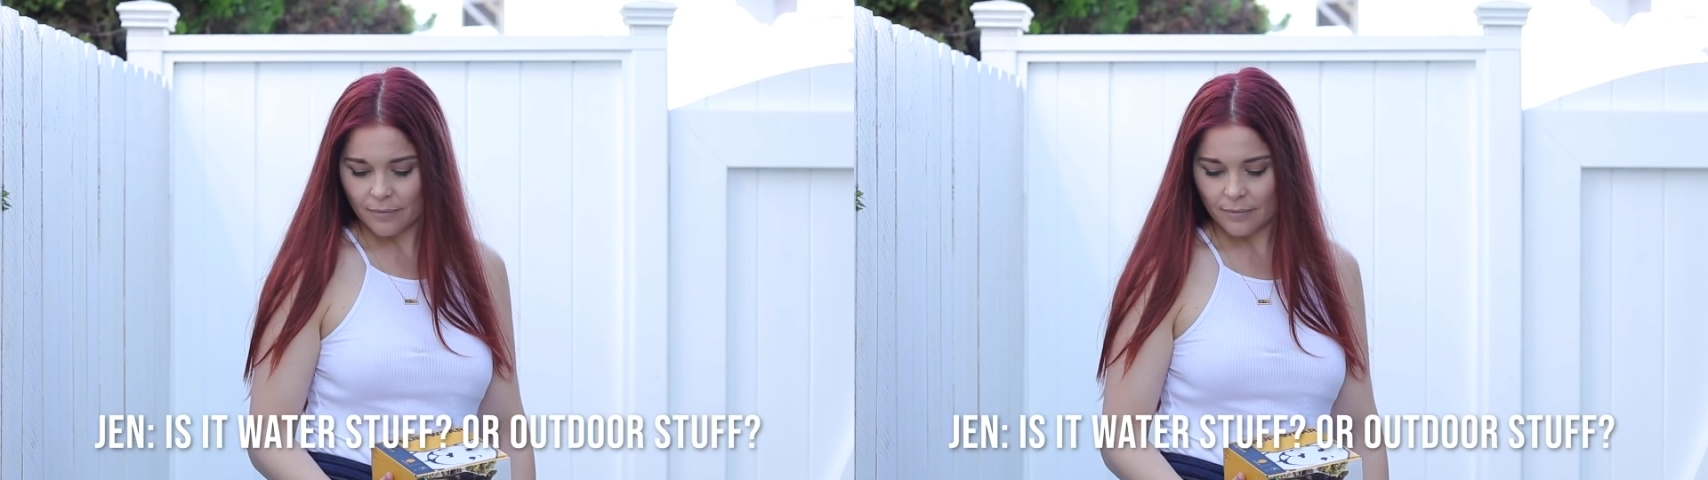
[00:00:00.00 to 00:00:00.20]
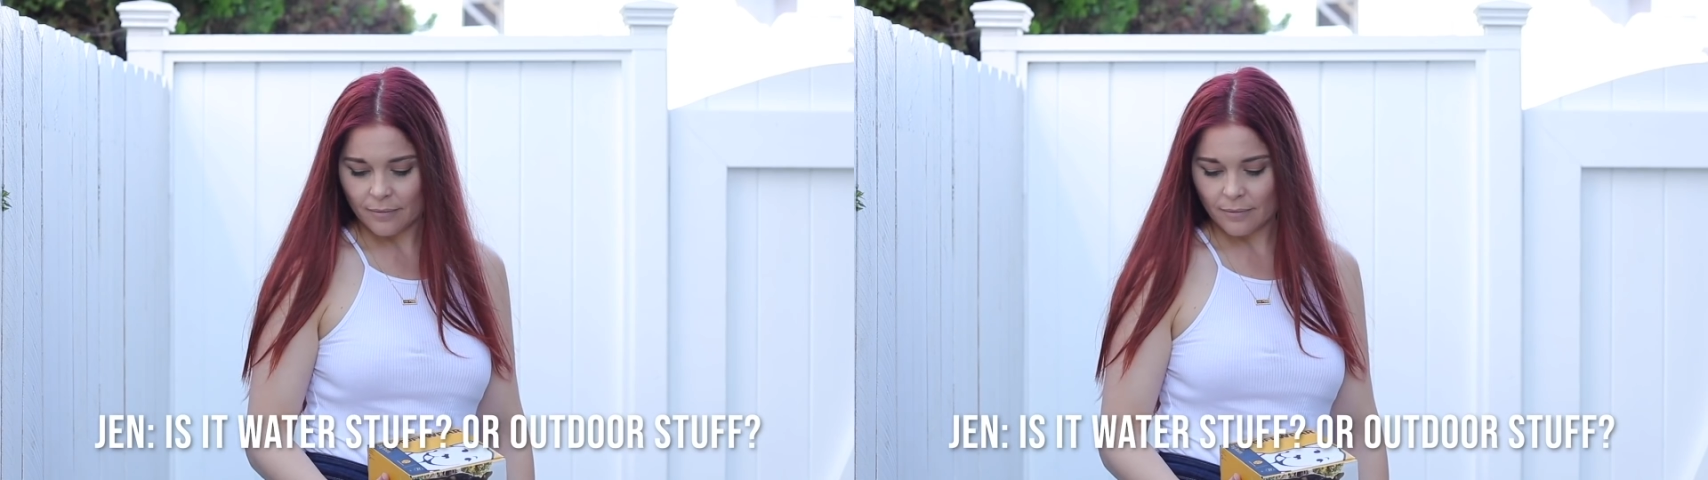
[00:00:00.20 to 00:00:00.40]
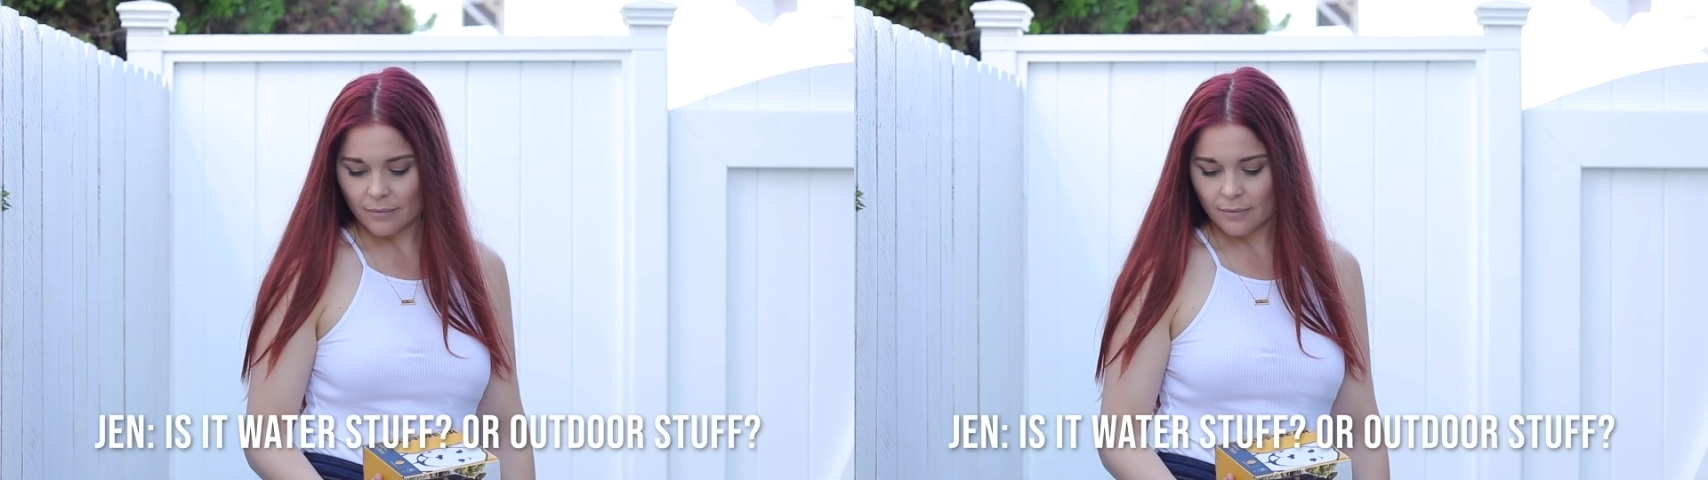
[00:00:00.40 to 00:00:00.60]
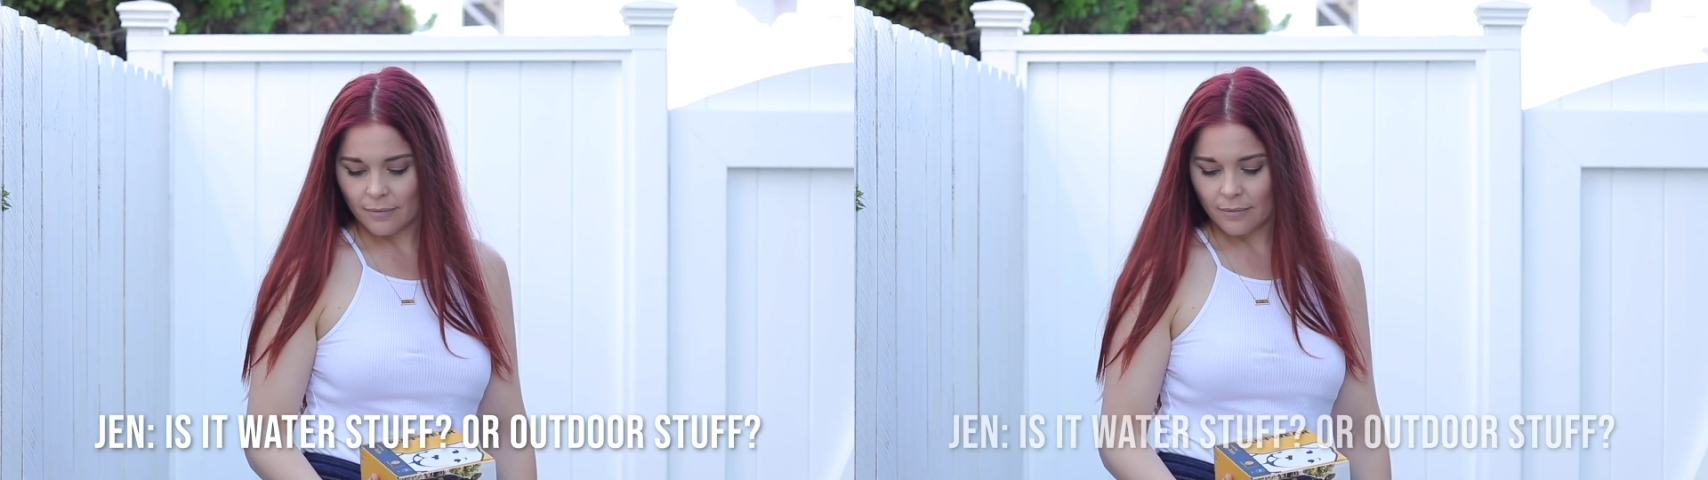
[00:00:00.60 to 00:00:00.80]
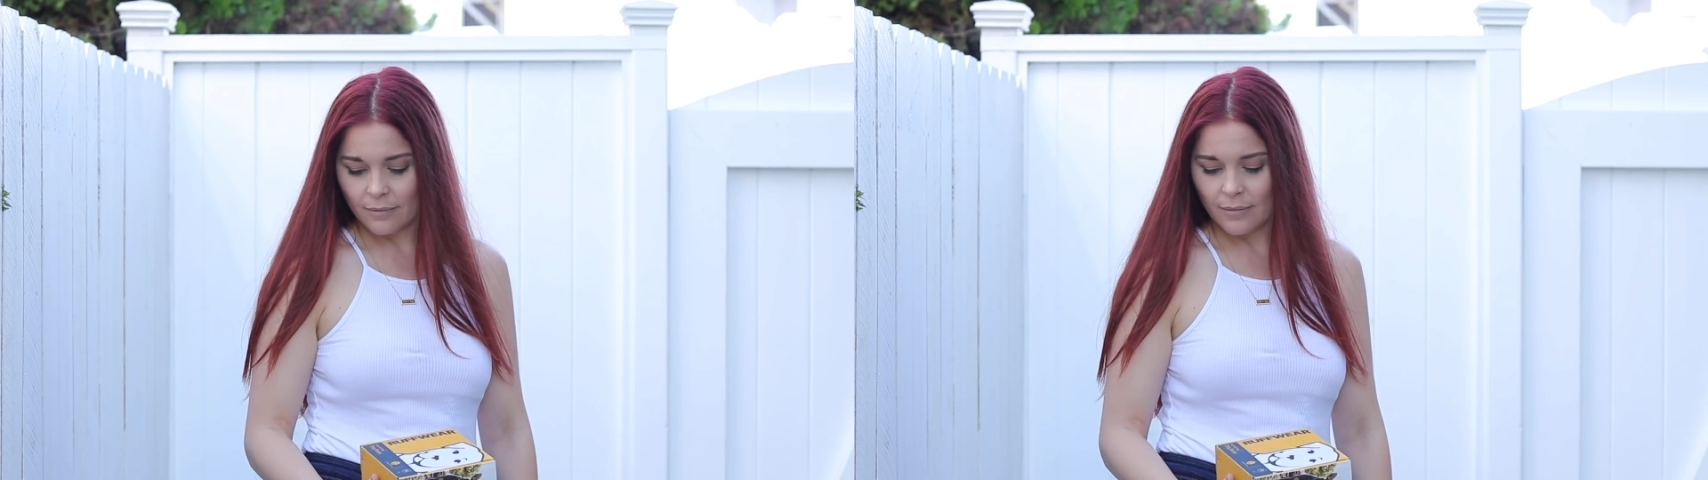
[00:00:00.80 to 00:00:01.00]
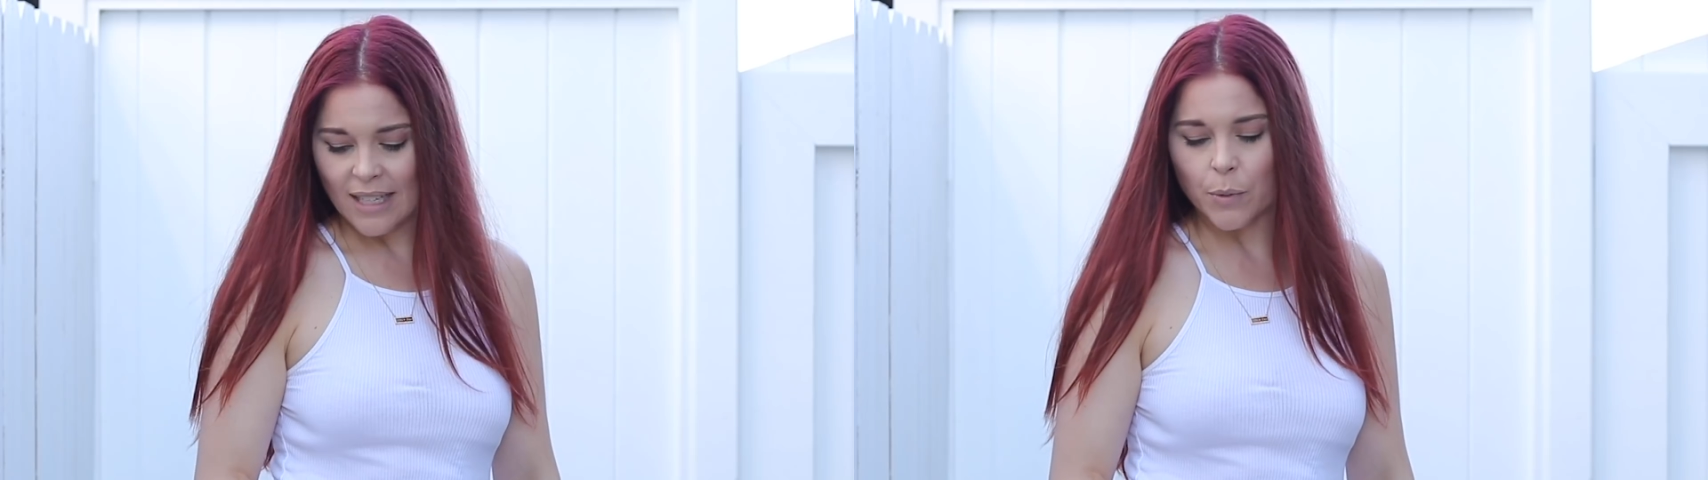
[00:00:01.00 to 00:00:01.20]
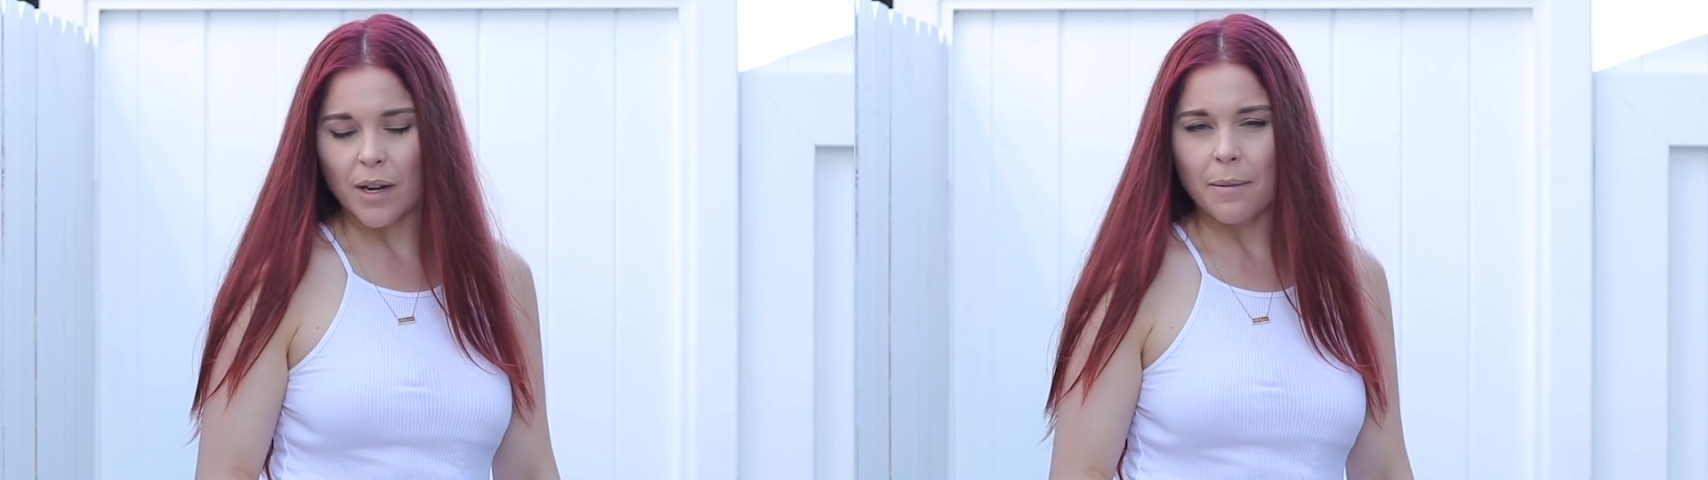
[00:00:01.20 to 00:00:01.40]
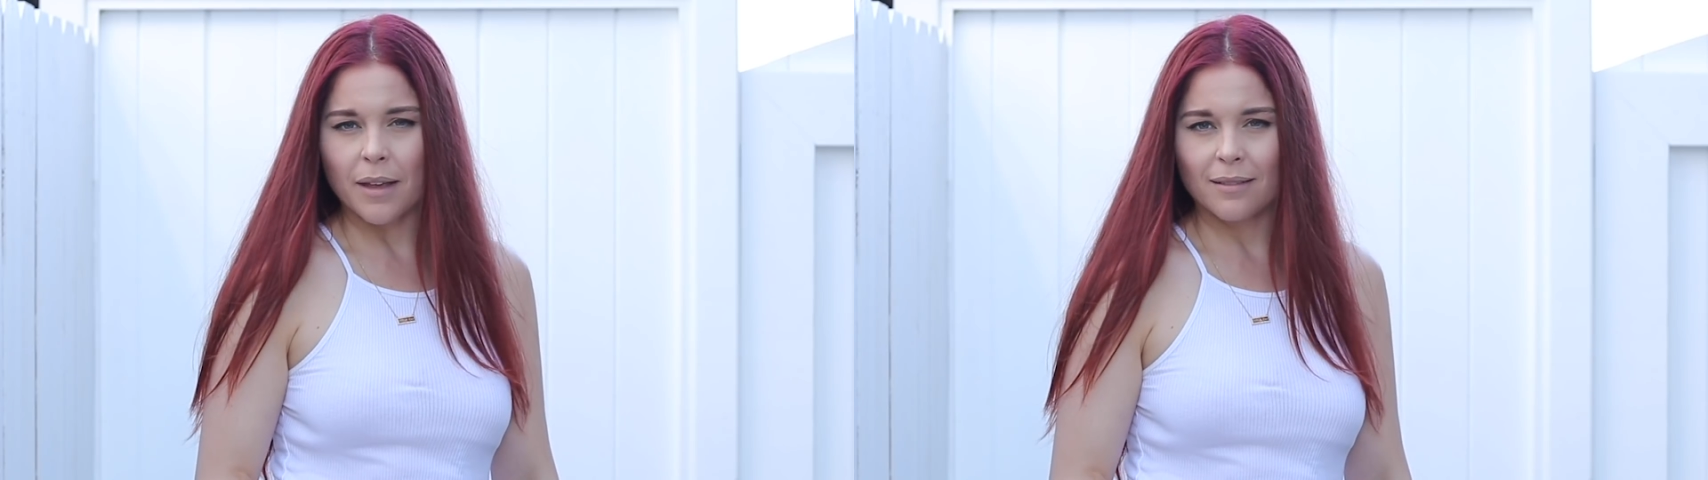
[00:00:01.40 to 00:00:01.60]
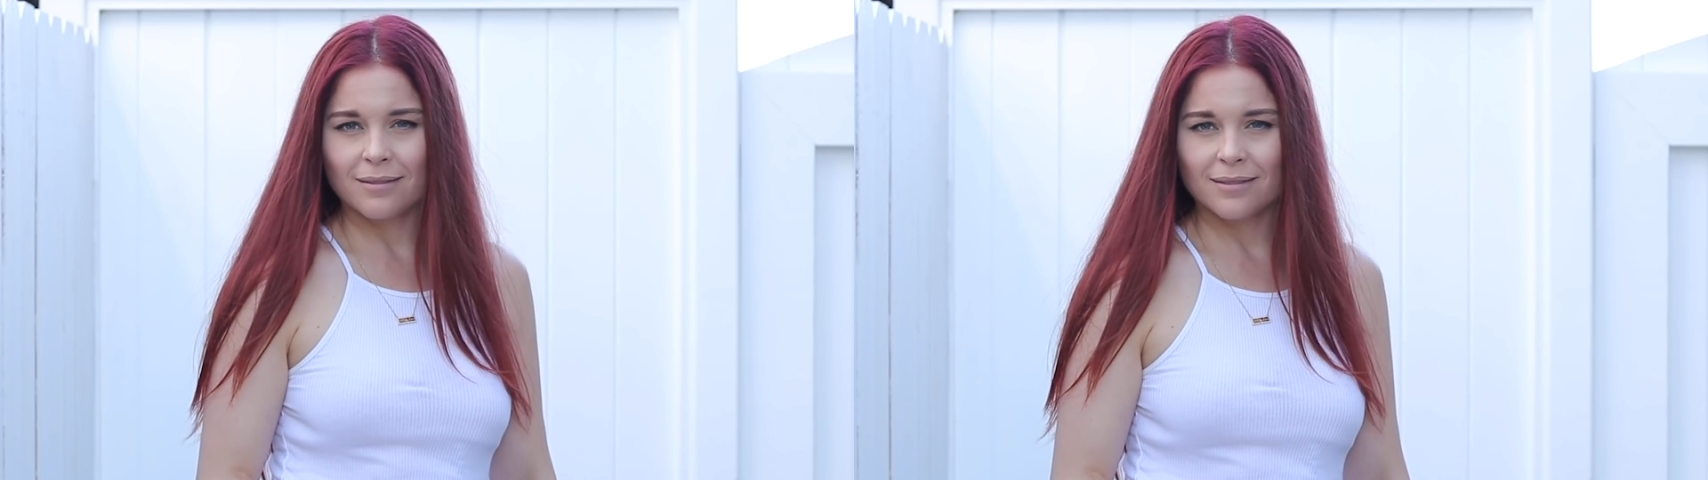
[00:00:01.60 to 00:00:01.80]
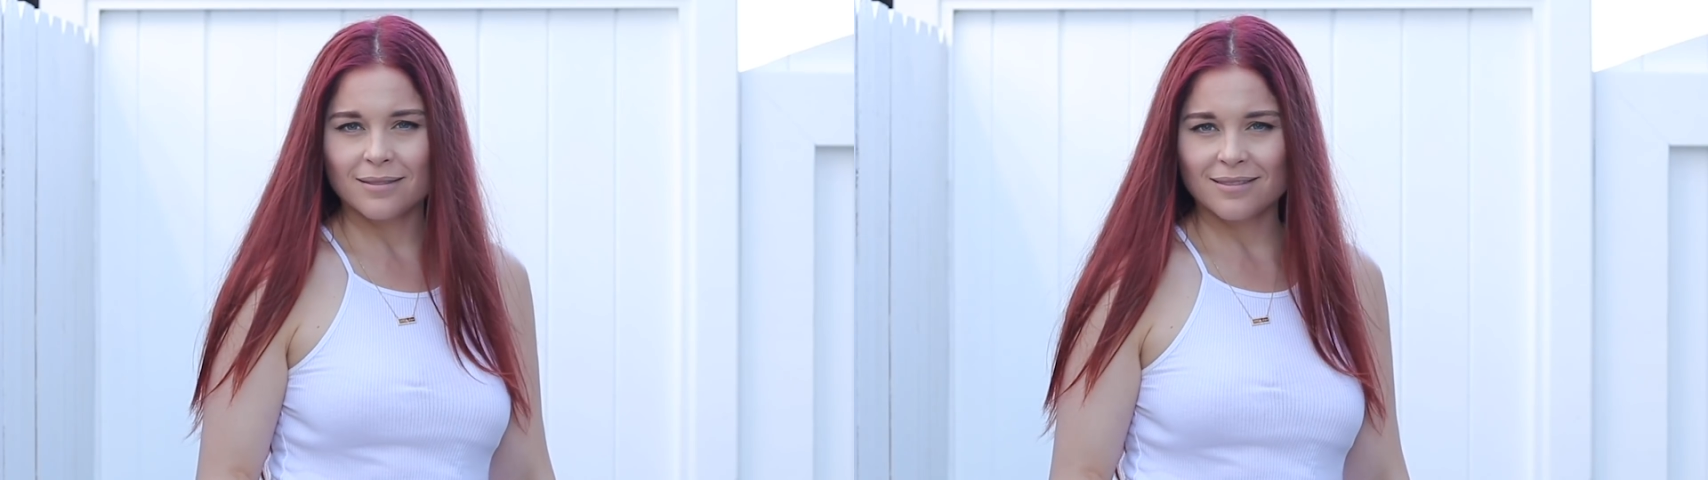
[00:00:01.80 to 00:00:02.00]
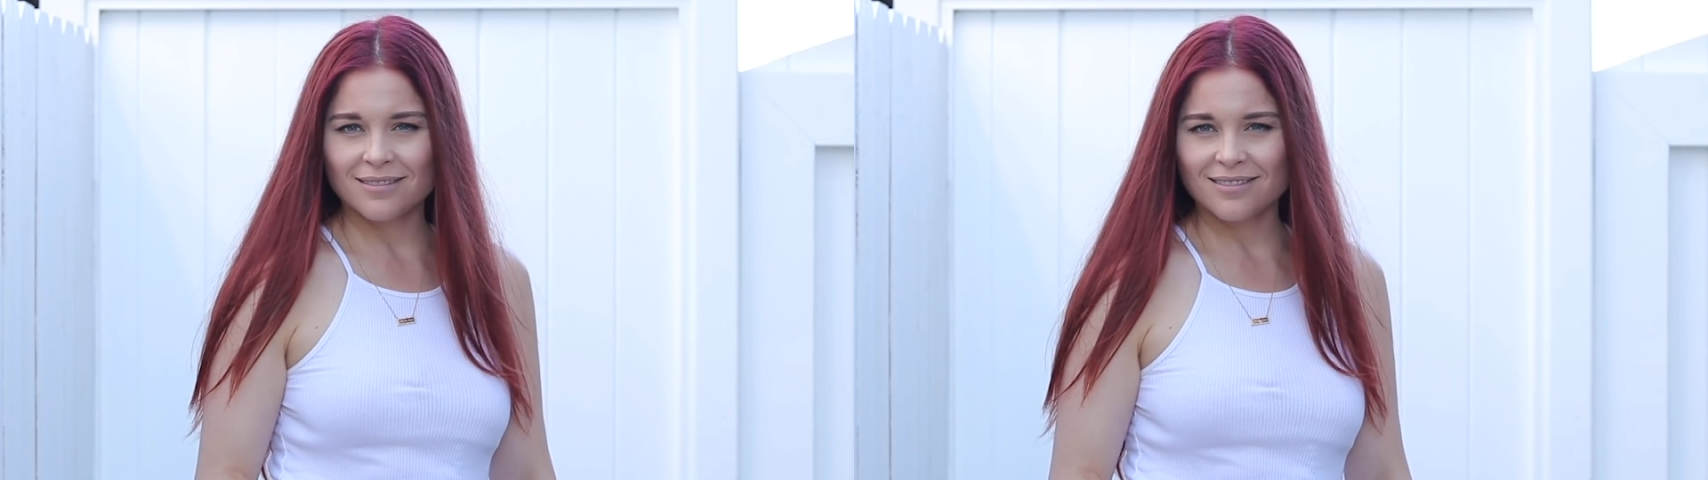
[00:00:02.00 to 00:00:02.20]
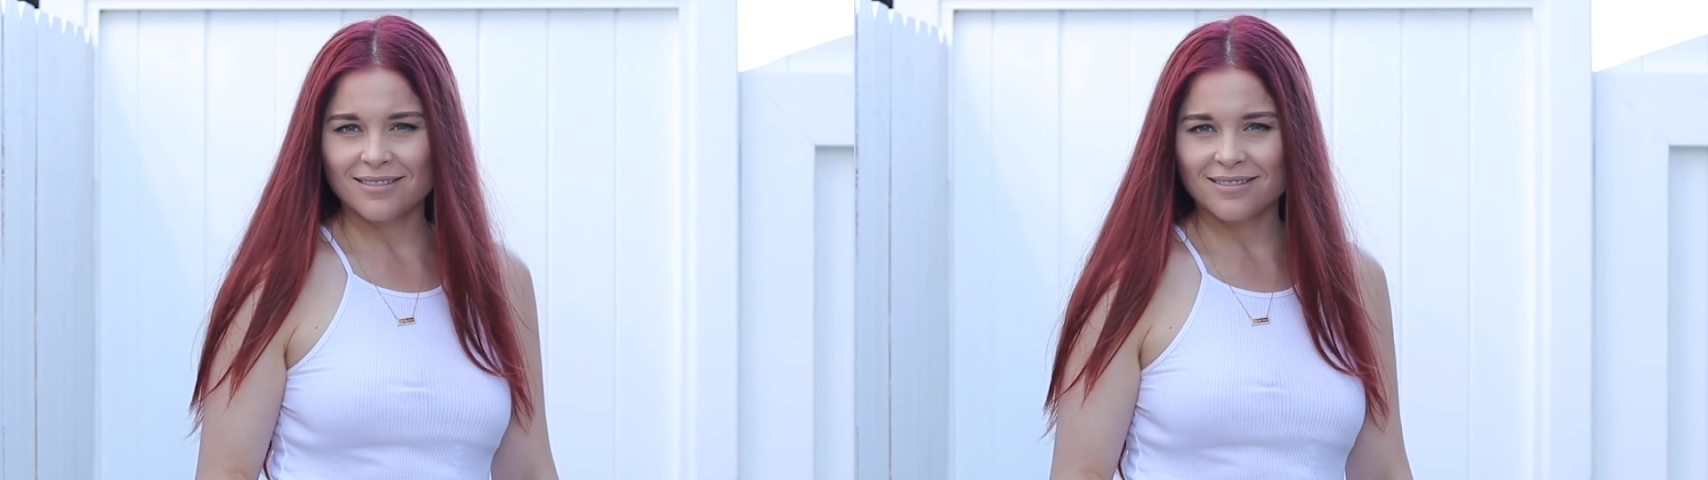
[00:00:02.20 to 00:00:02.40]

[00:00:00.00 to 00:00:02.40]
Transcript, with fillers: or outdoor stuff? That's what I meant. Okay.